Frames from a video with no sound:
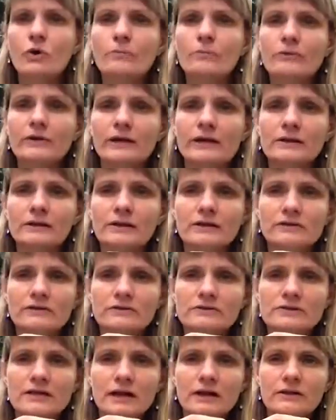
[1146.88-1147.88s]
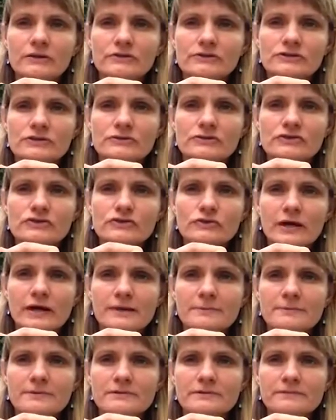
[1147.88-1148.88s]
pretty. Look at those colors, those
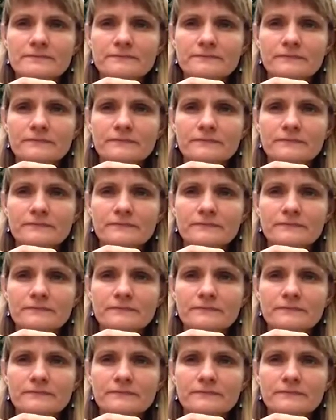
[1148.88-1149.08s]
stripes.